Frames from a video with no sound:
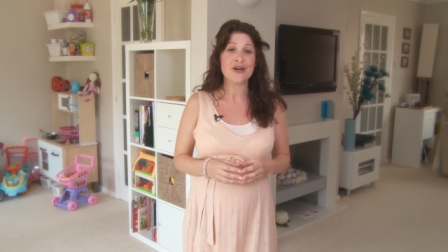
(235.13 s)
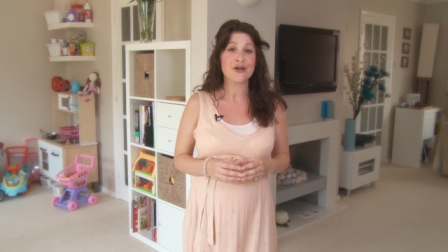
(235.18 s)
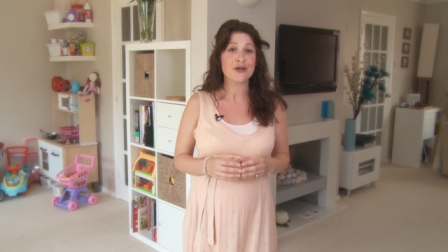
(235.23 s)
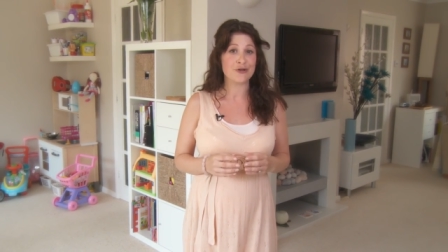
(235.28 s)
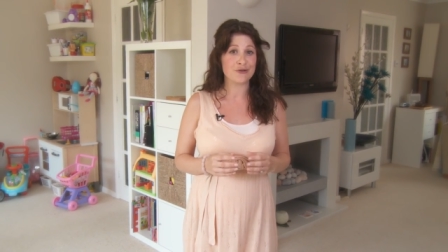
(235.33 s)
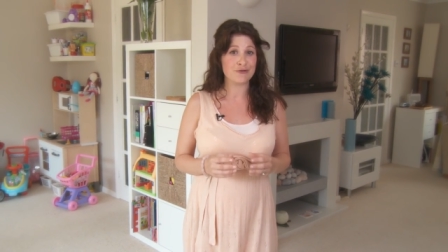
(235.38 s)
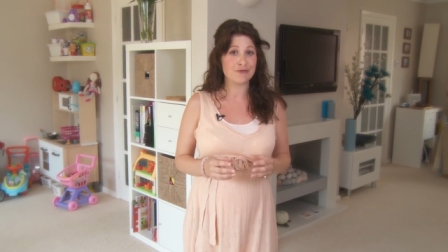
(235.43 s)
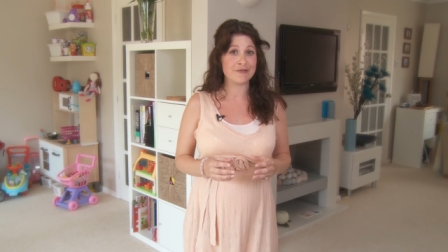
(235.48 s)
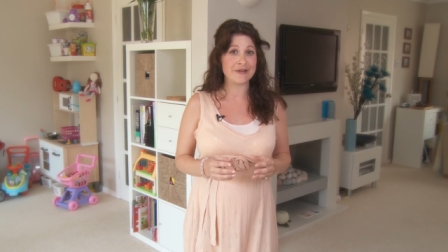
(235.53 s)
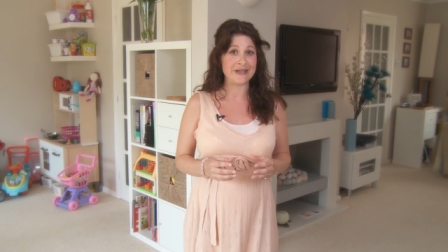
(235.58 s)

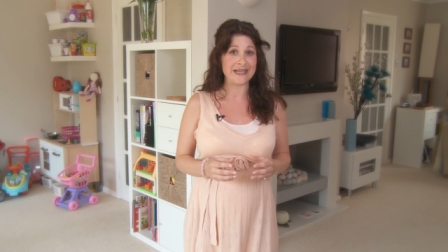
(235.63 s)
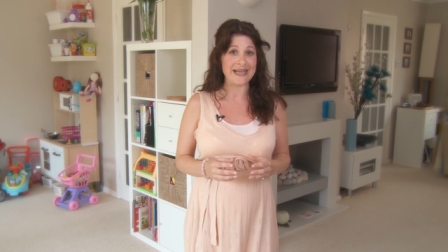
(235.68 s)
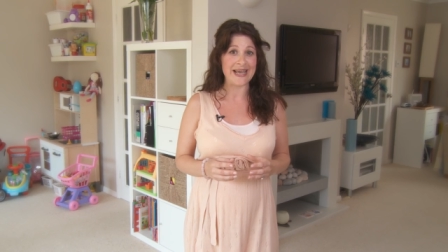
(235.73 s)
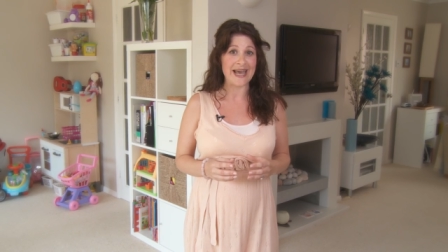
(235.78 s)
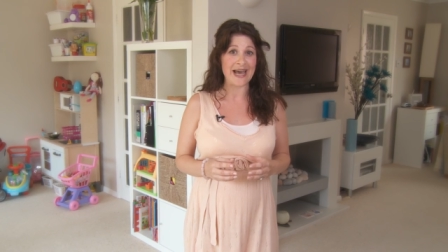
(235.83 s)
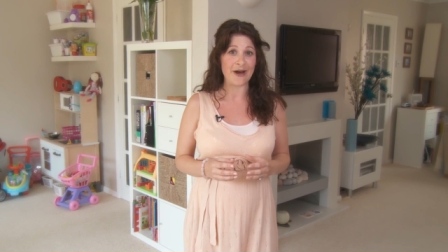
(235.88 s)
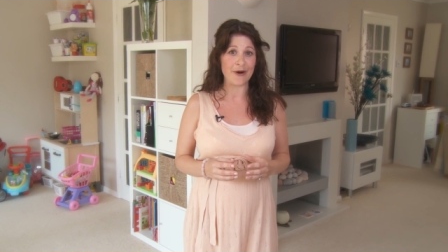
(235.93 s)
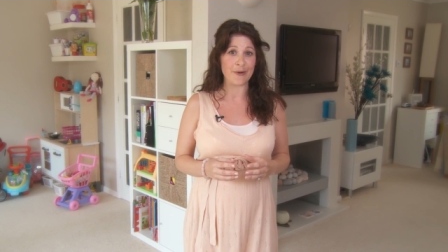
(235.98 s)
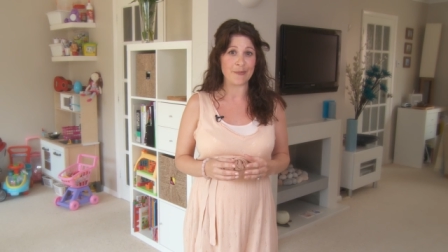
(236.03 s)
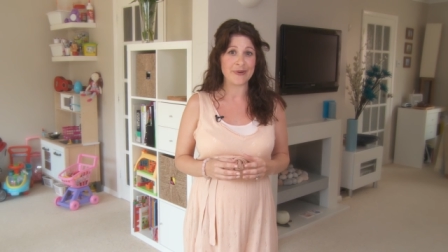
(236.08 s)
could really
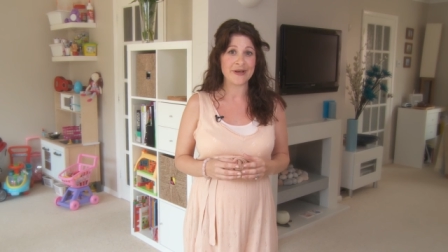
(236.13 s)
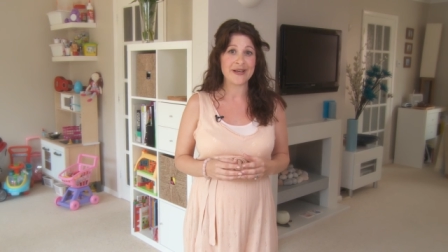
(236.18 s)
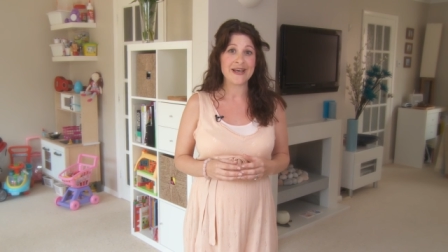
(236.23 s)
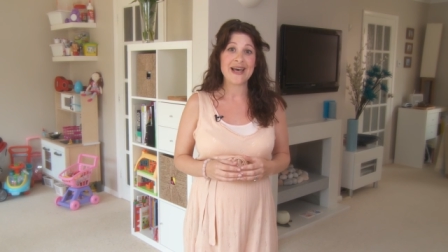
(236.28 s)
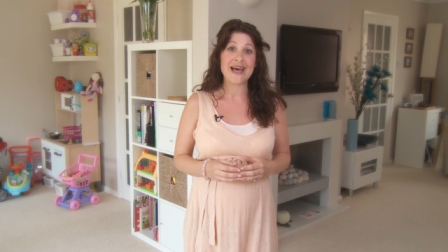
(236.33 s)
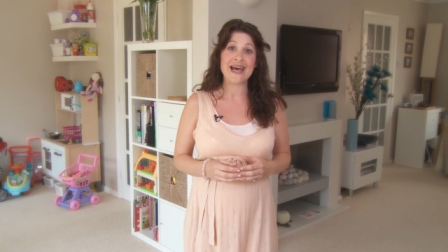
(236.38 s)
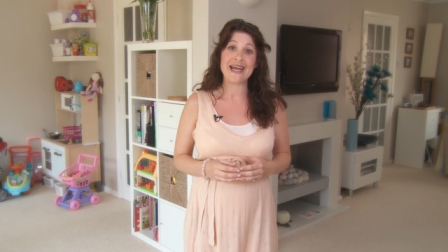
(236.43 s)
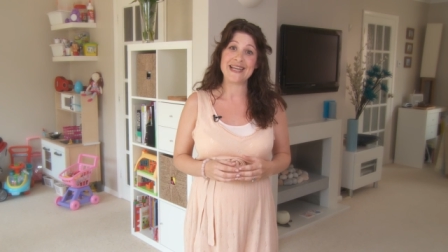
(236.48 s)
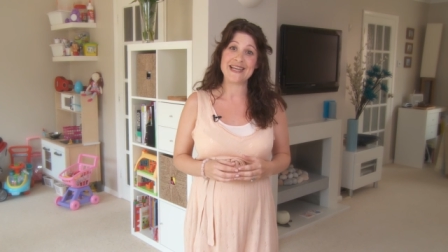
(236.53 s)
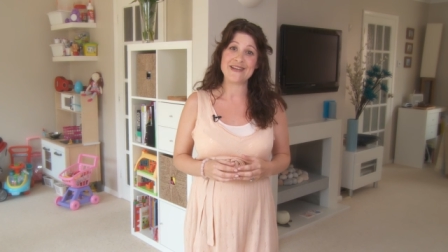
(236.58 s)
help
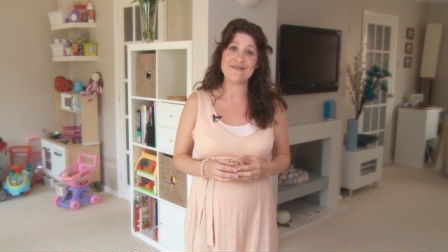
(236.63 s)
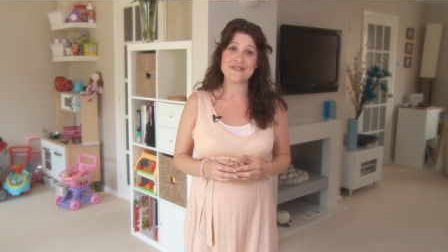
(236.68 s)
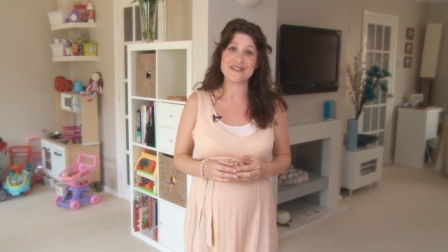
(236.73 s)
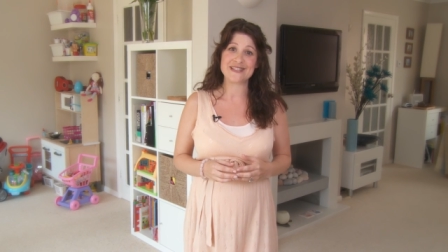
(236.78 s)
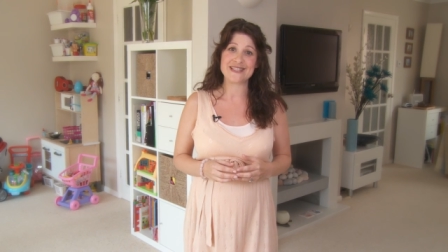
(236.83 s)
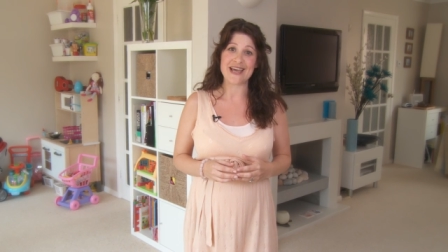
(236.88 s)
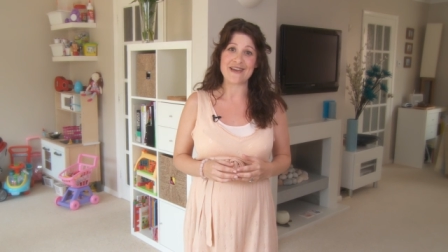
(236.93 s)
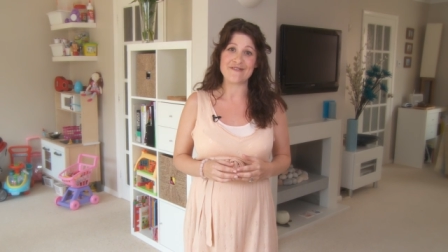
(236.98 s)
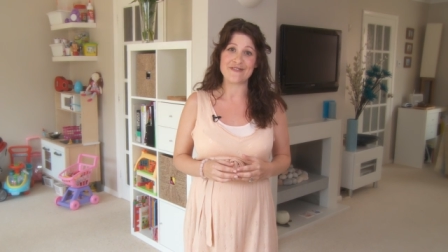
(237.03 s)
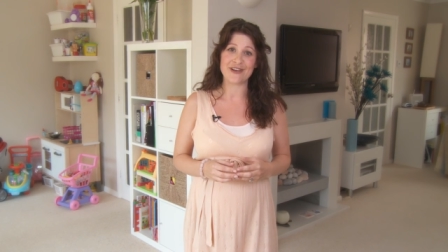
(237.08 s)
and even
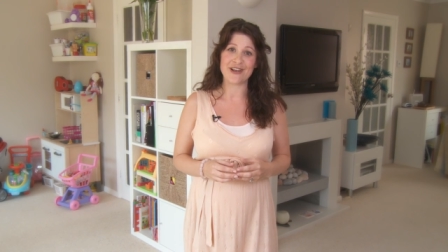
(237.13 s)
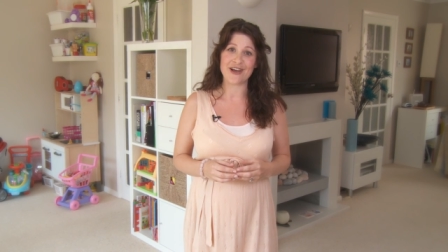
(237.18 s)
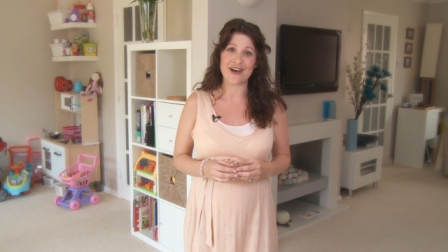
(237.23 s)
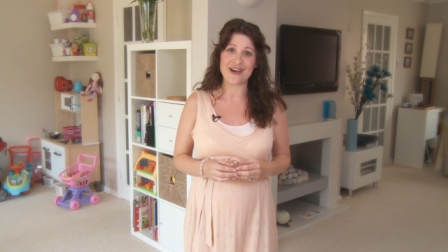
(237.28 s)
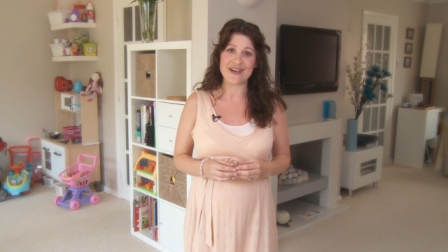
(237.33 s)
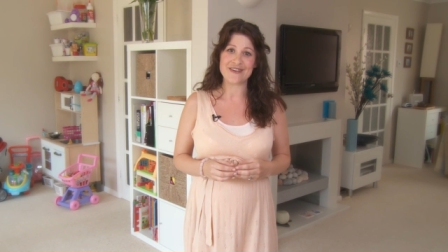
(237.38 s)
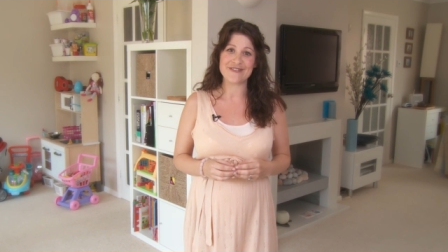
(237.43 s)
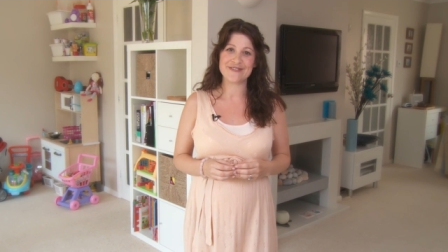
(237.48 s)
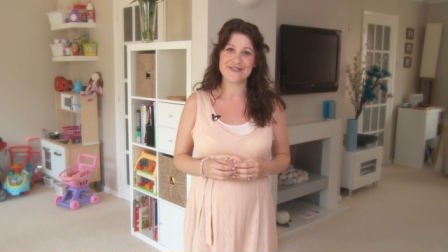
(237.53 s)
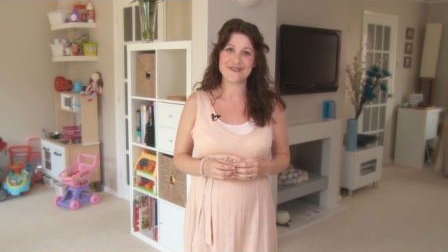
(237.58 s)
save a
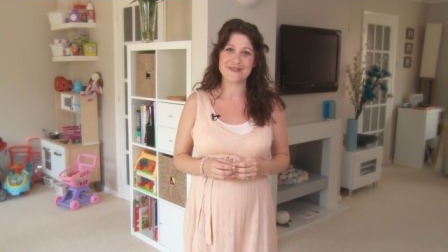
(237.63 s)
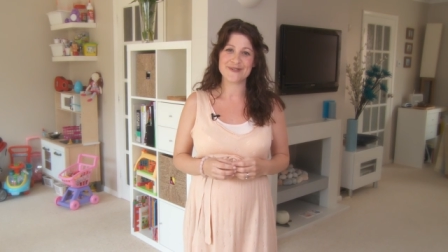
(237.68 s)
life.